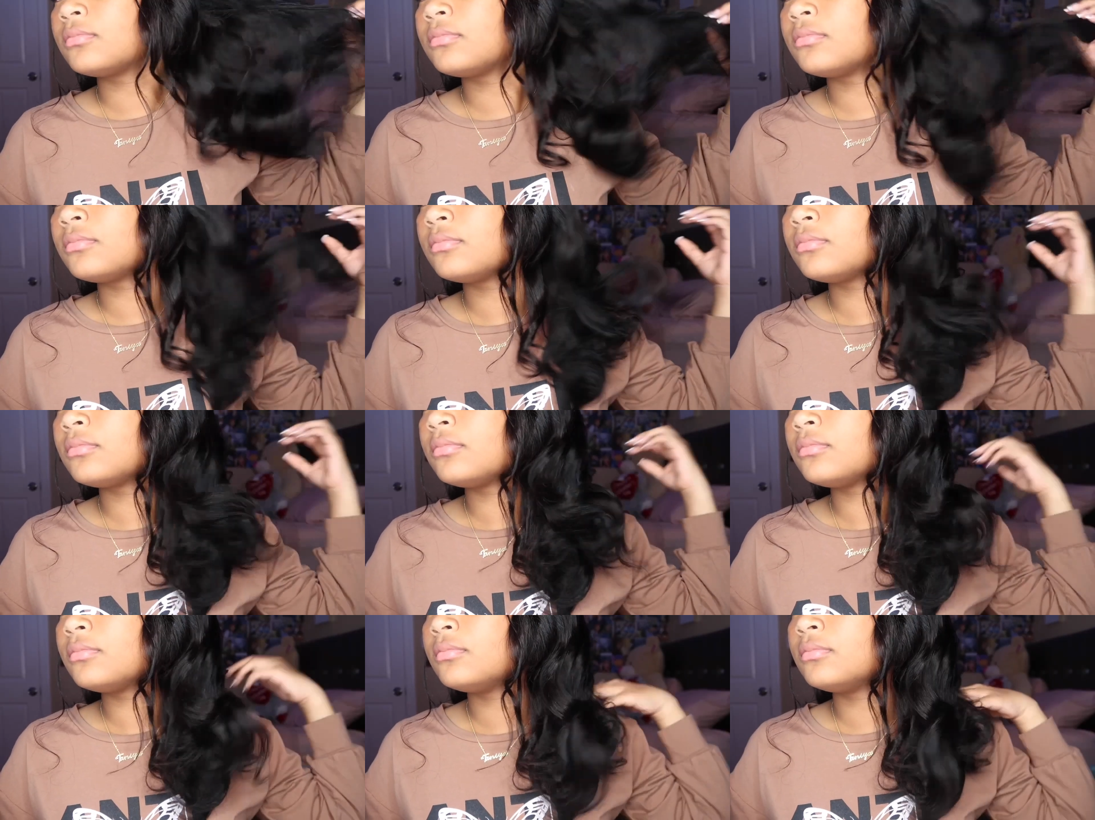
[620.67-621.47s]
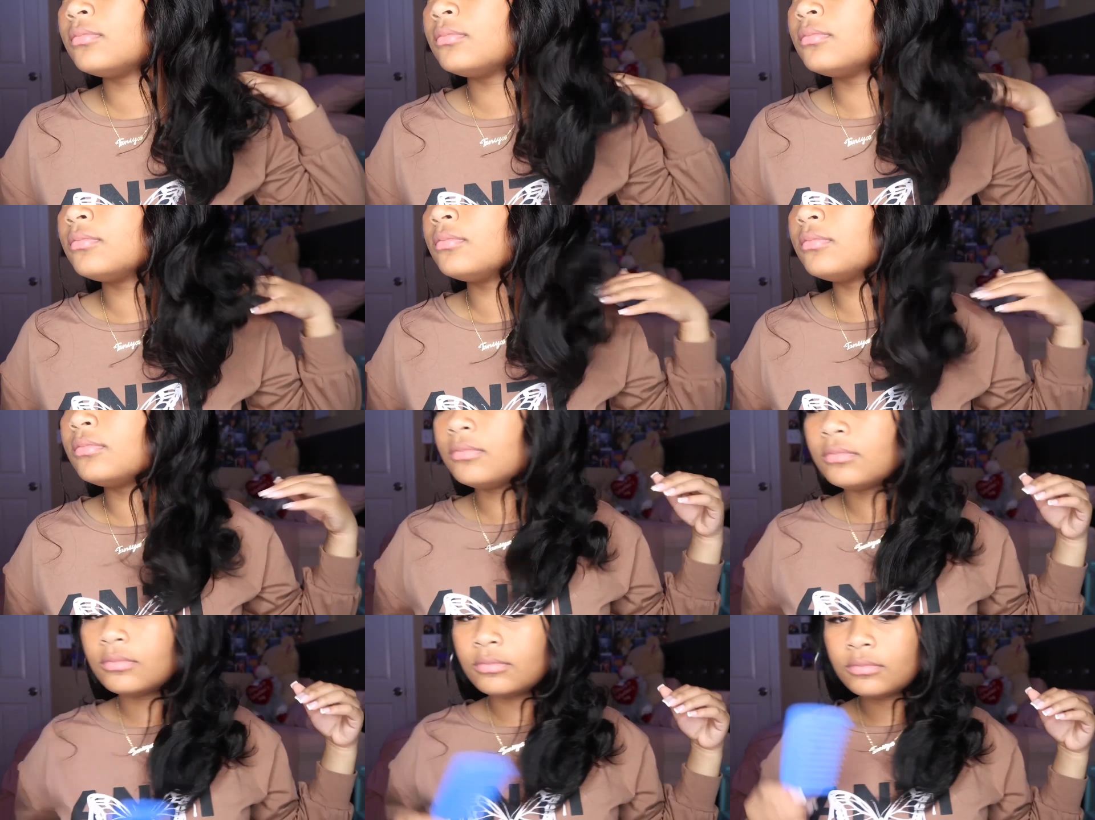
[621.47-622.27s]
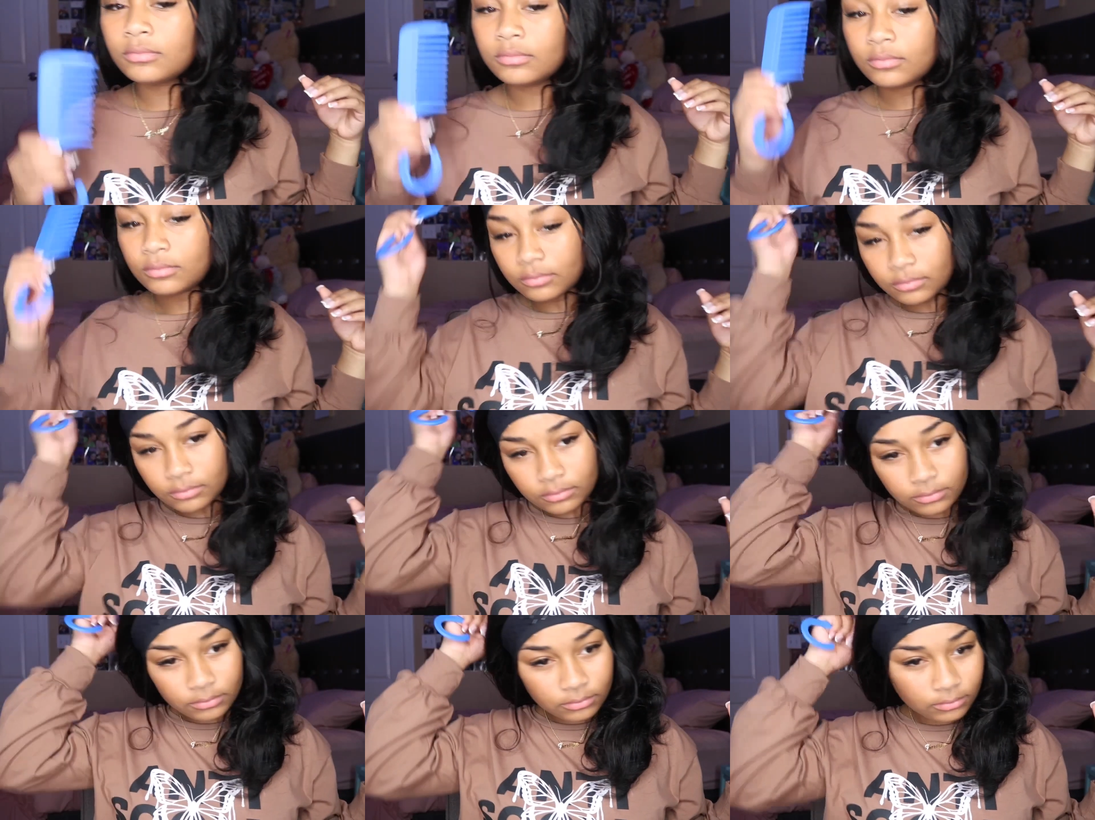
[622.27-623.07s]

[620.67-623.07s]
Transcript: (no one is talking)